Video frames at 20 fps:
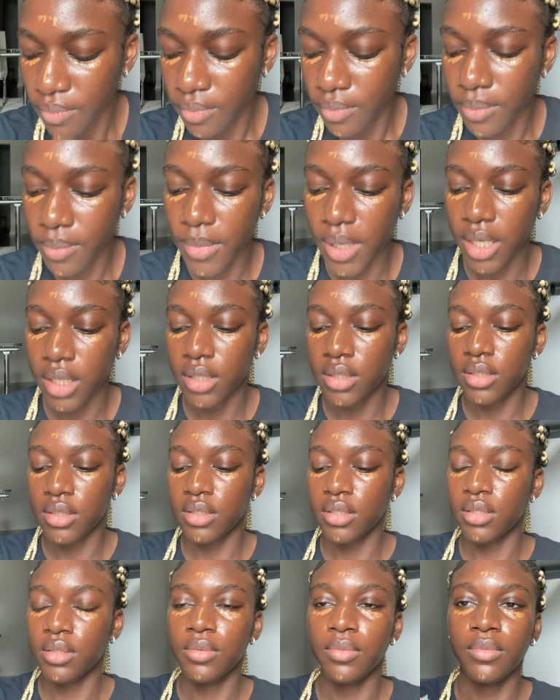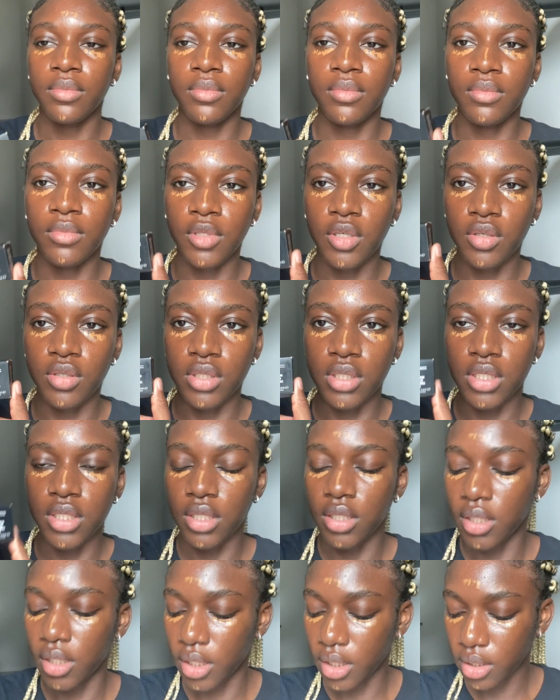MAC's
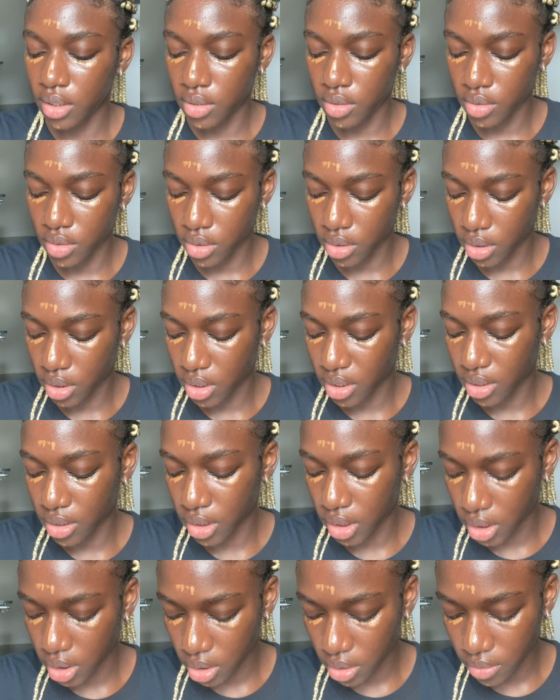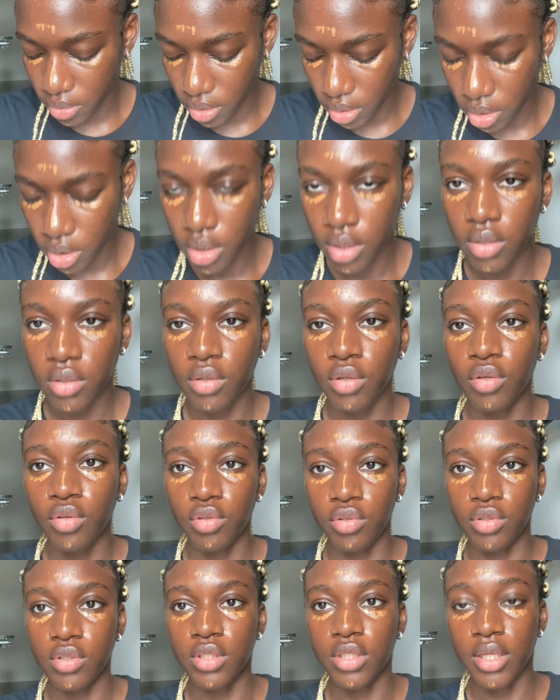concealer because it's
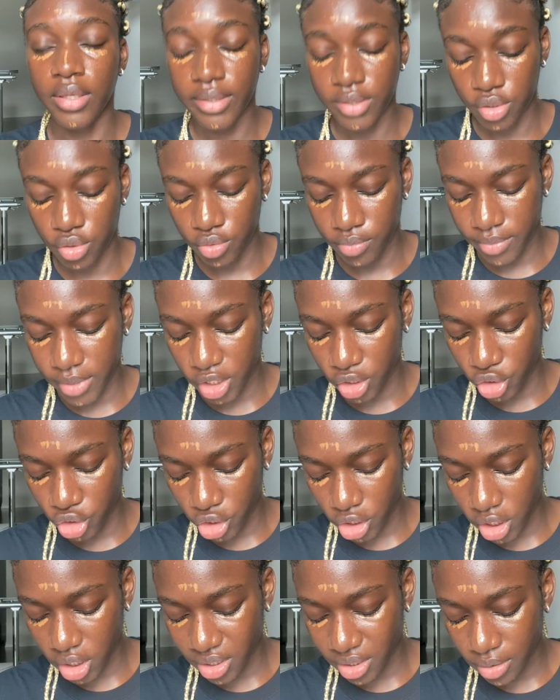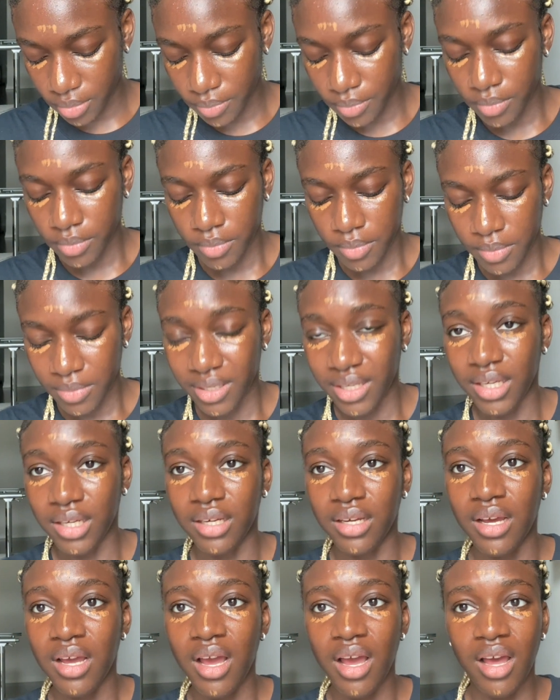closer to my shade.
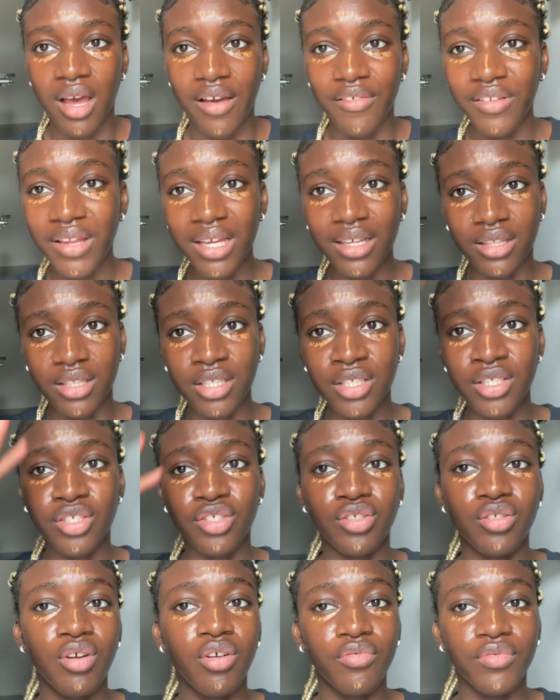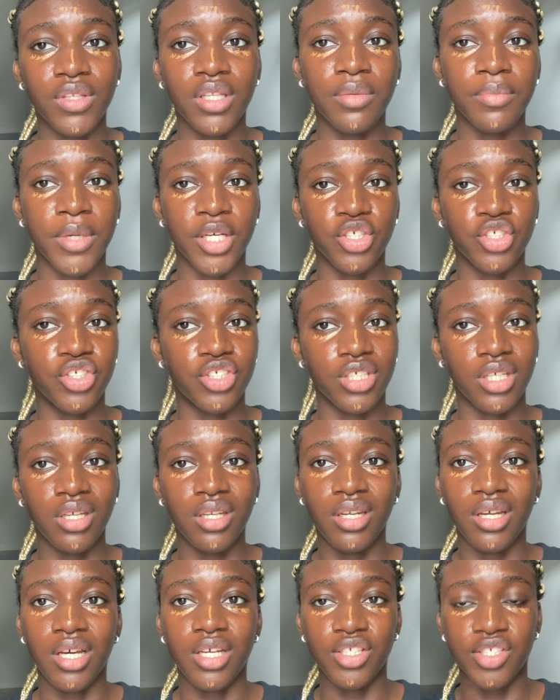Like I feel like this is not really my
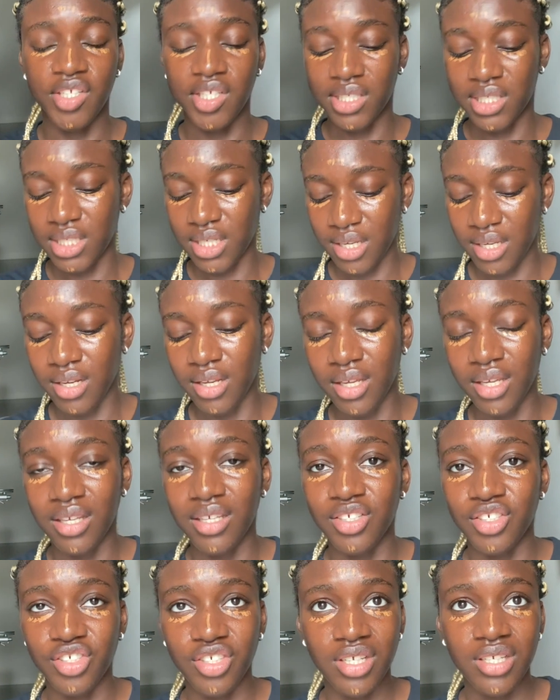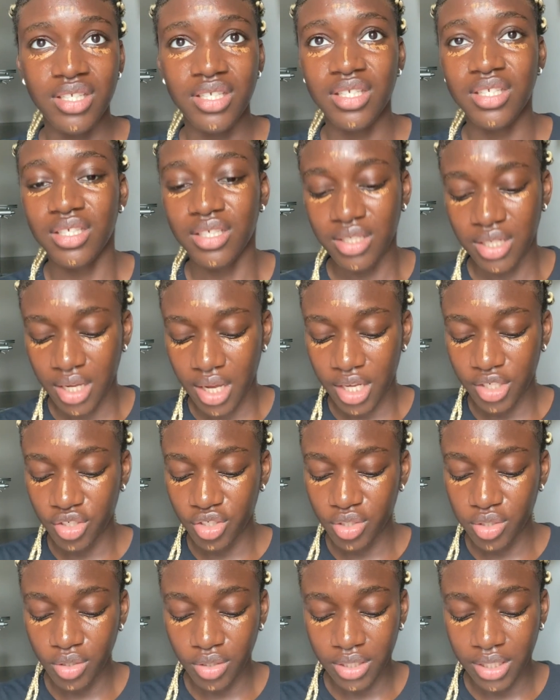shade as you're seeing it. It's just I
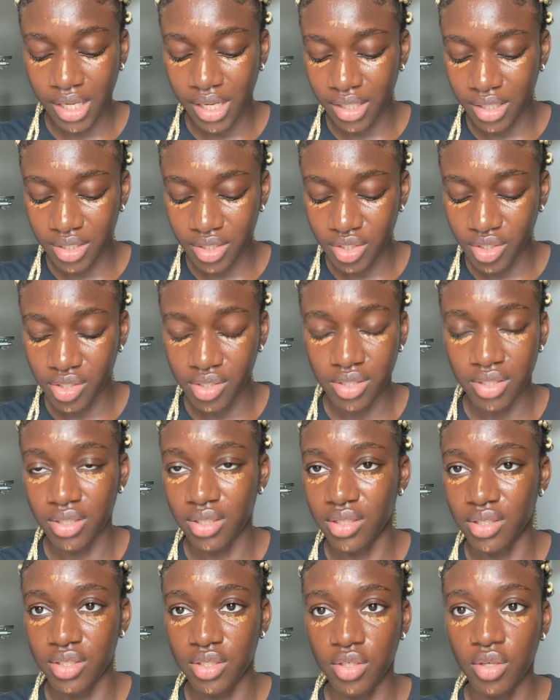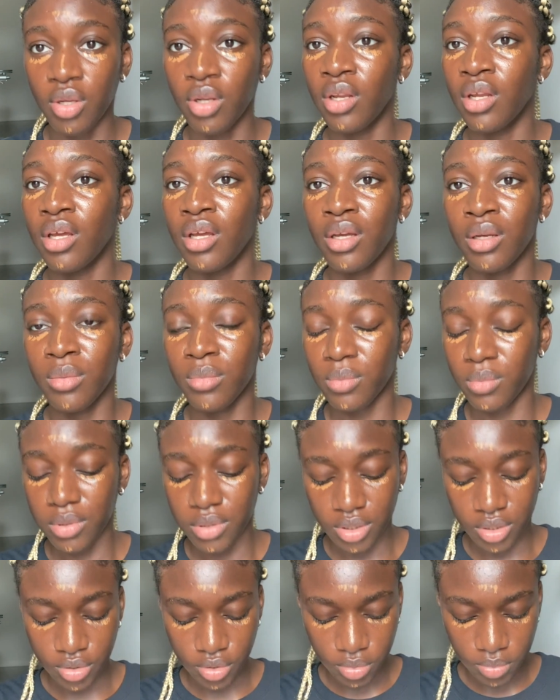just look like this because of the sun.
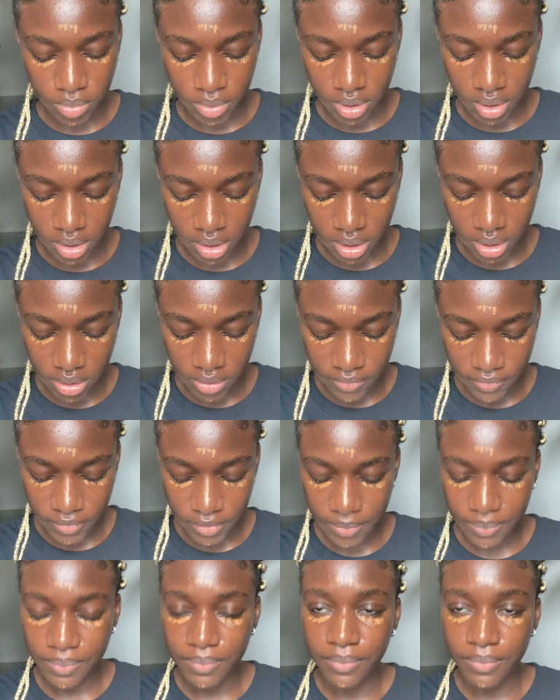Please don't be deceived.